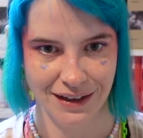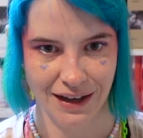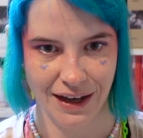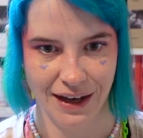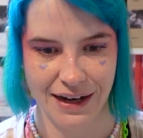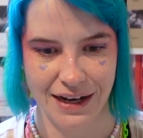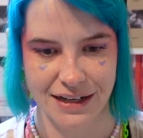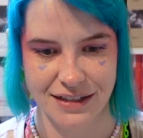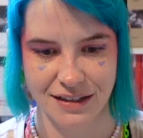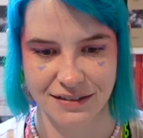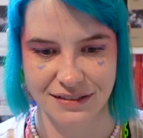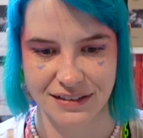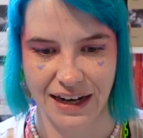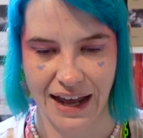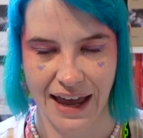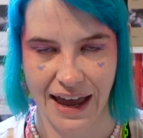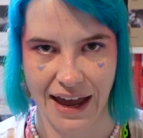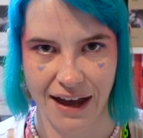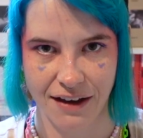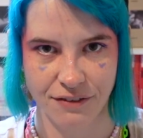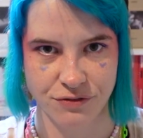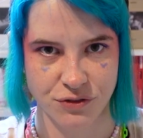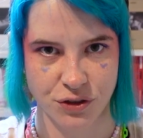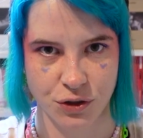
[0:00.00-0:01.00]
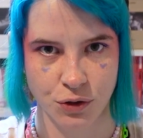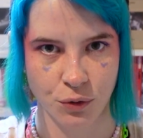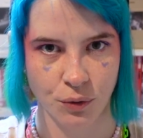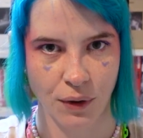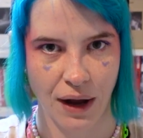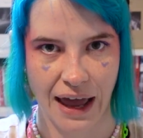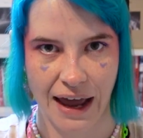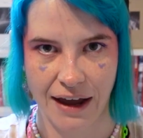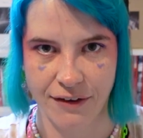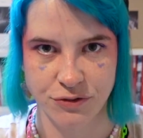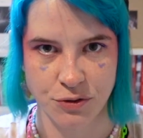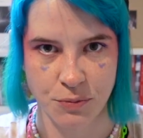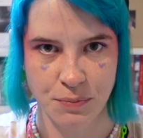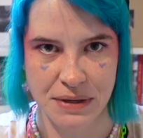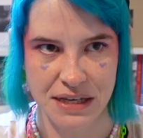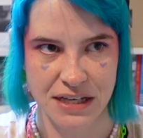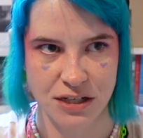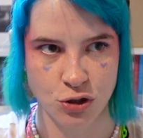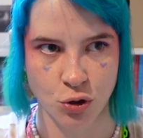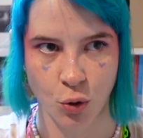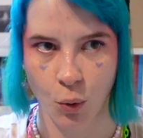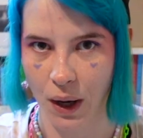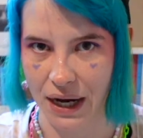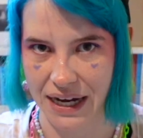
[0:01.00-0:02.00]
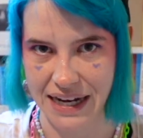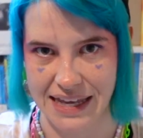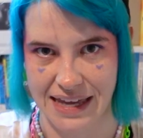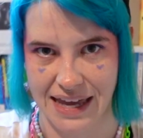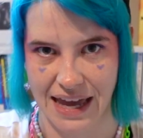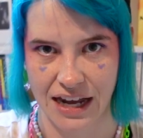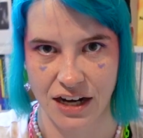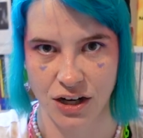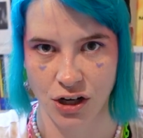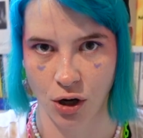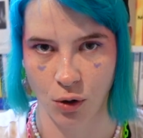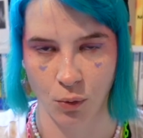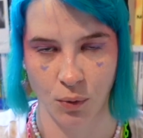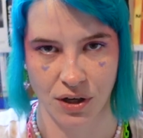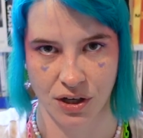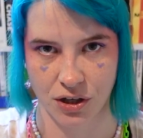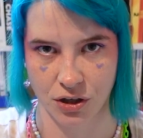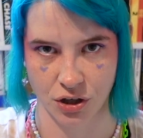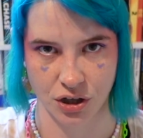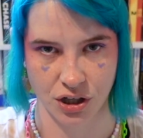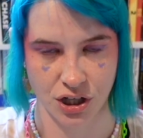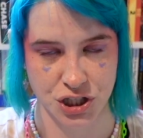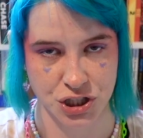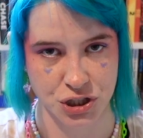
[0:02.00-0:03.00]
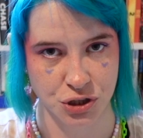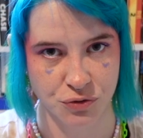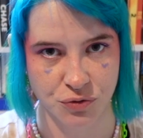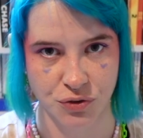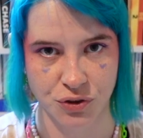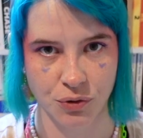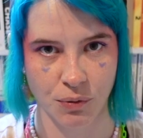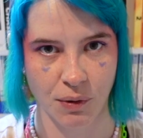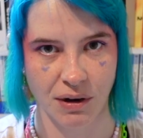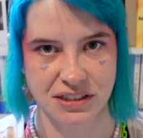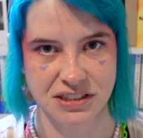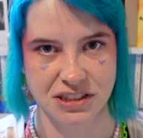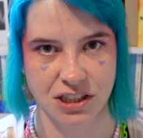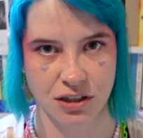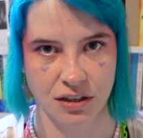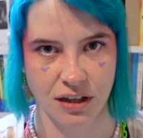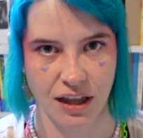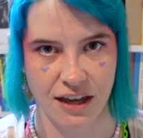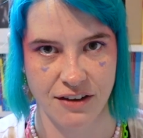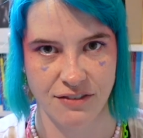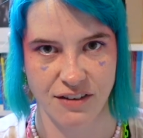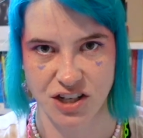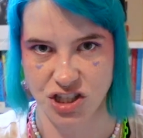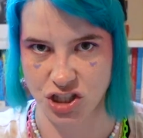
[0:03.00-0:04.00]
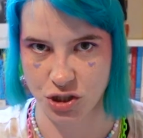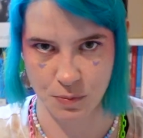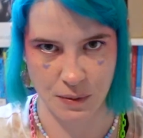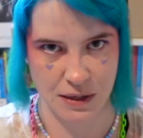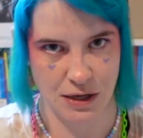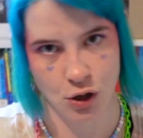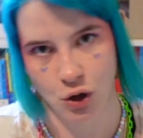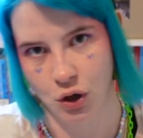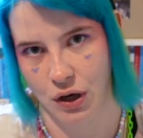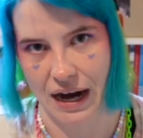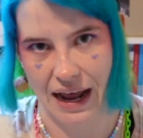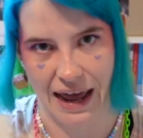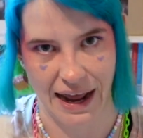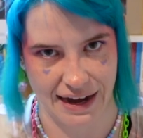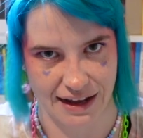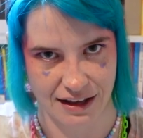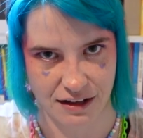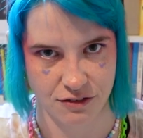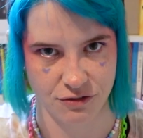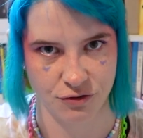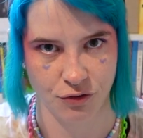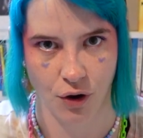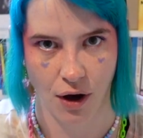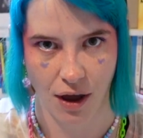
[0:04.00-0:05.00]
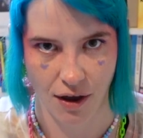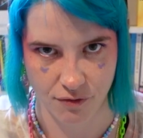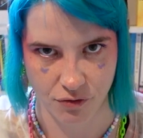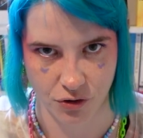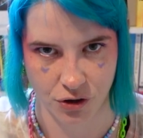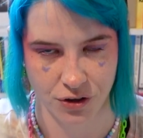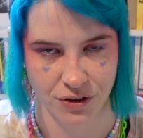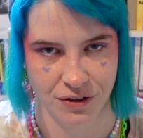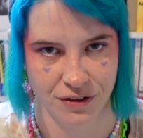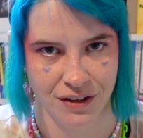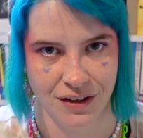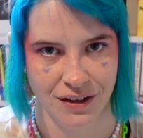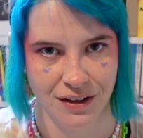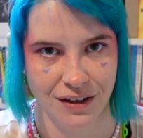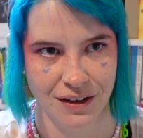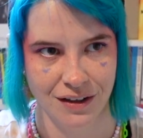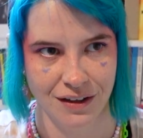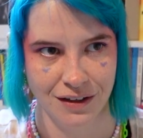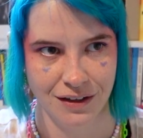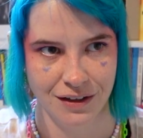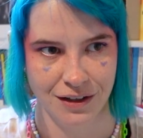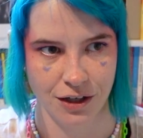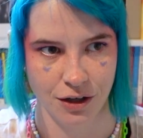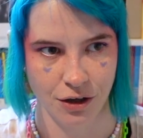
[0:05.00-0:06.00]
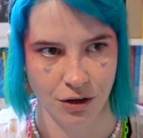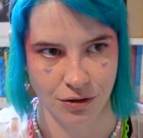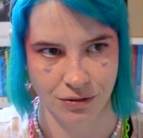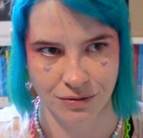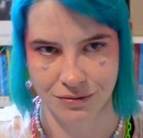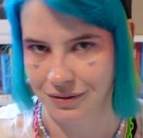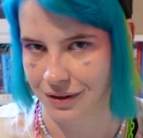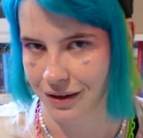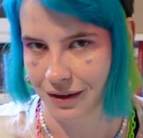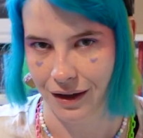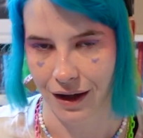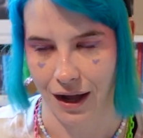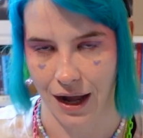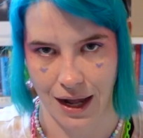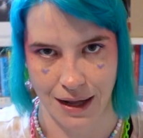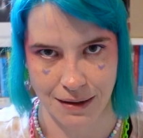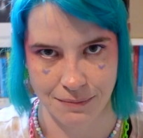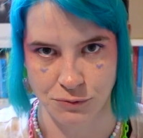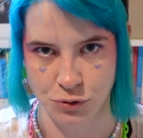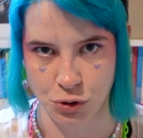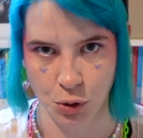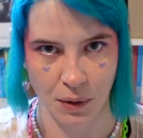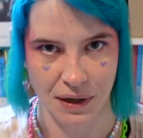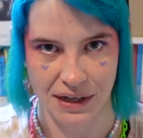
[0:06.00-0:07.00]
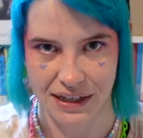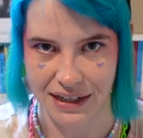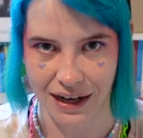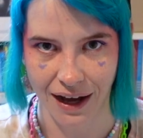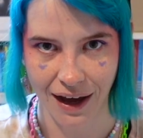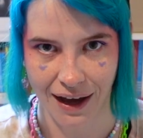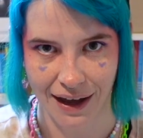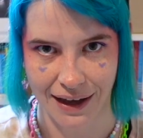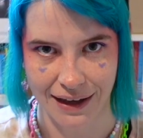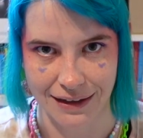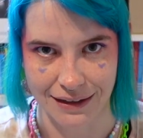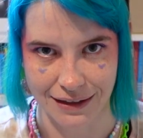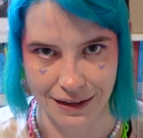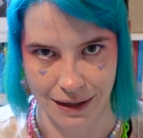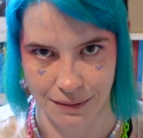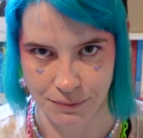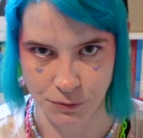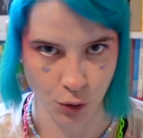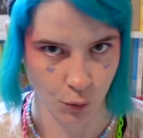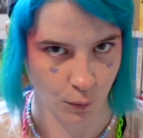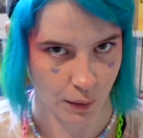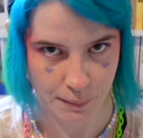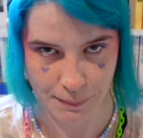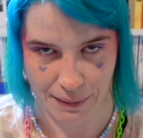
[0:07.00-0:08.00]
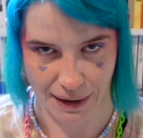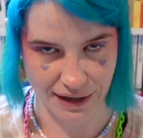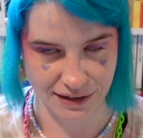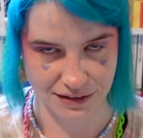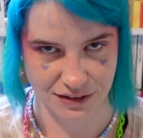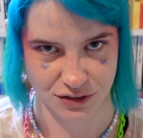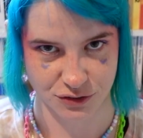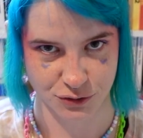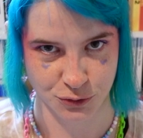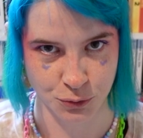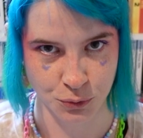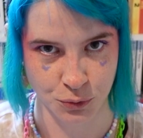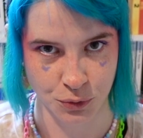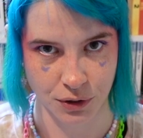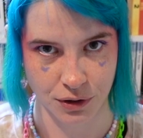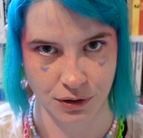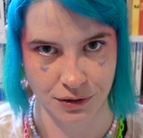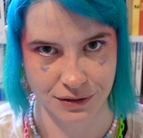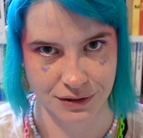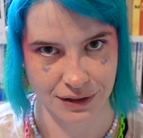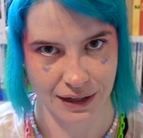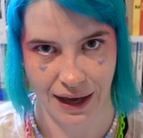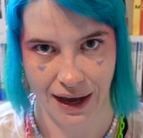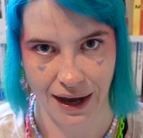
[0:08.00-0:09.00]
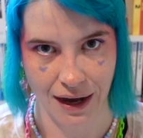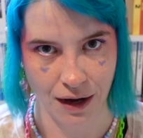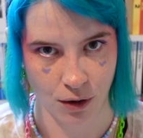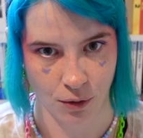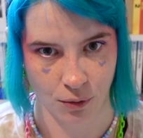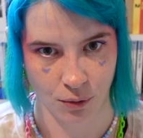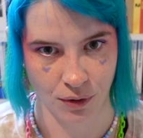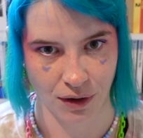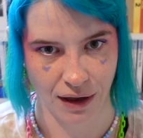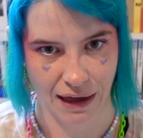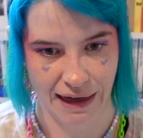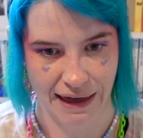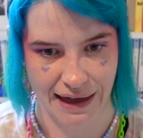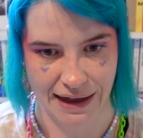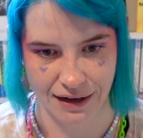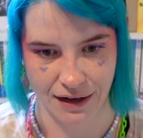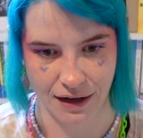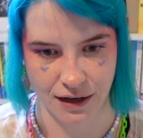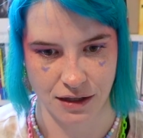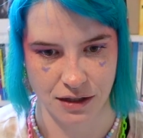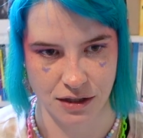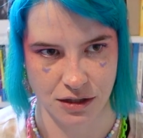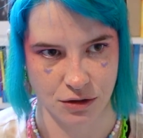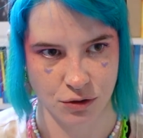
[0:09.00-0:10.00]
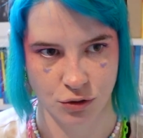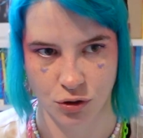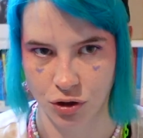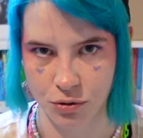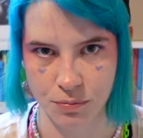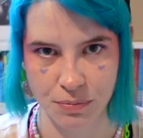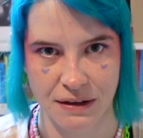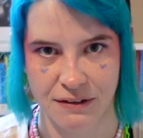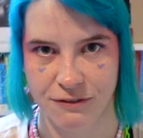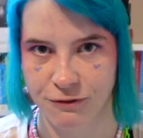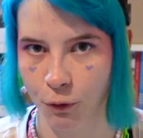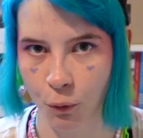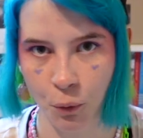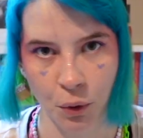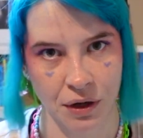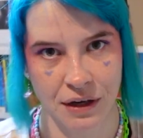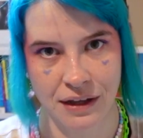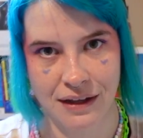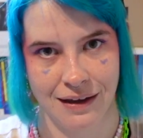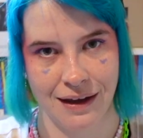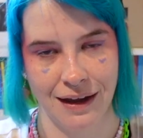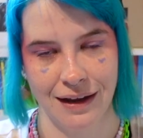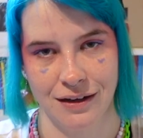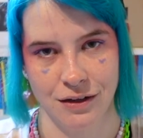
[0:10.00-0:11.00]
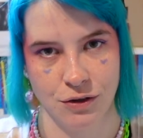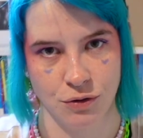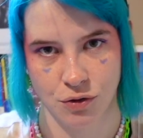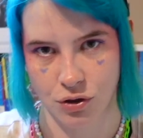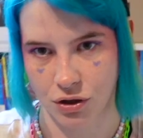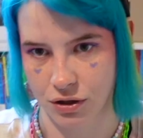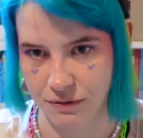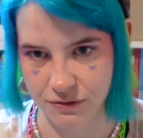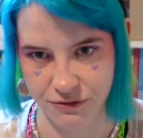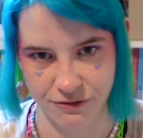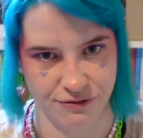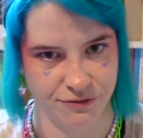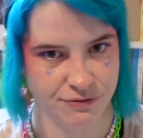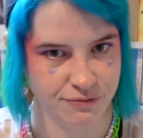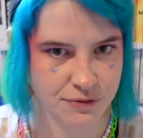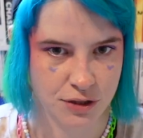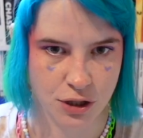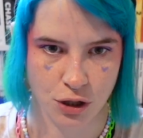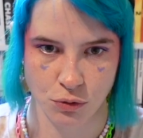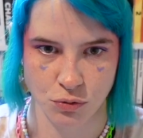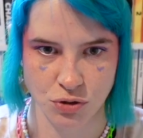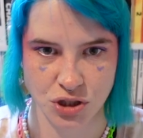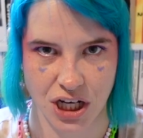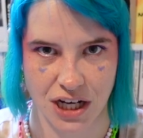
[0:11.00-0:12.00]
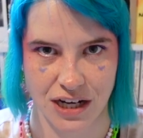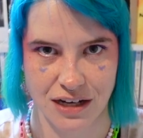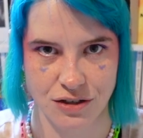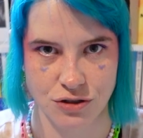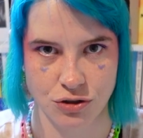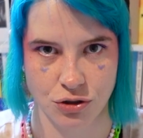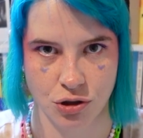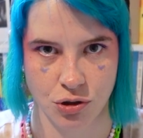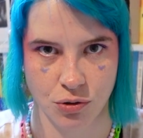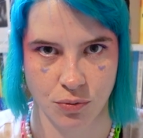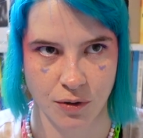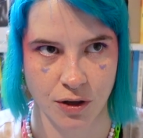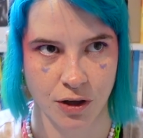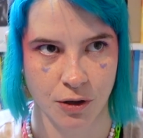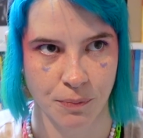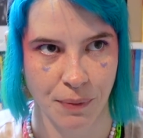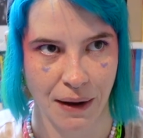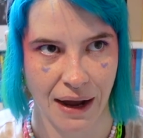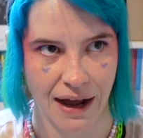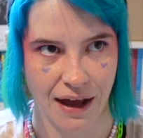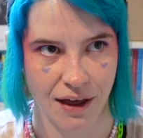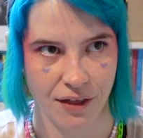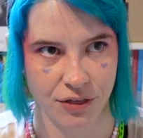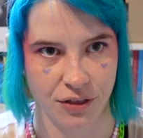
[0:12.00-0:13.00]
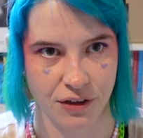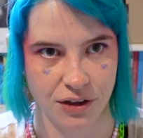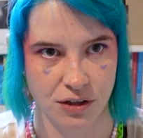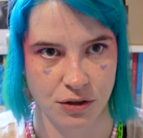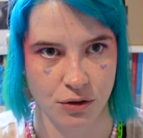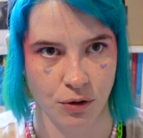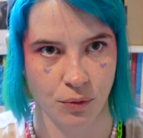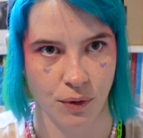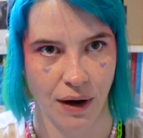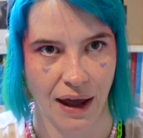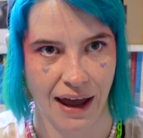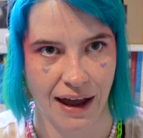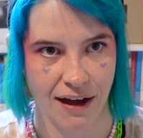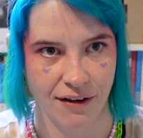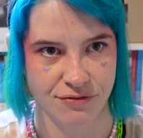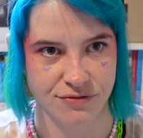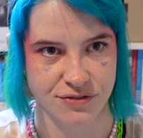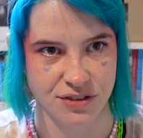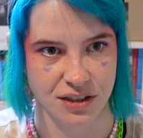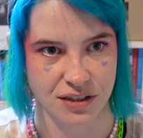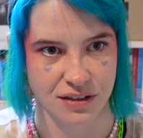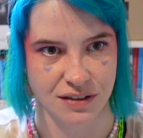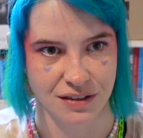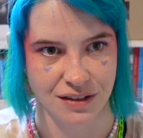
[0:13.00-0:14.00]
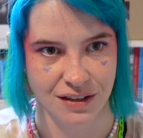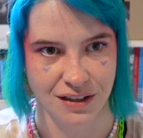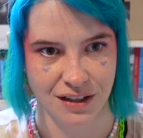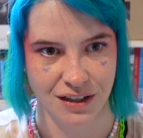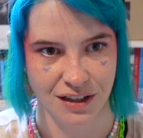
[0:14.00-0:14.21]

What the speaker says: And it doesn't have, you don't have to be 20 and know what you're going to do for the rest of your life and just be good at it forever. You know, I'm 29 and I'm going back to school now, and you could be 40 and you could, change your career path. Like, you don't have to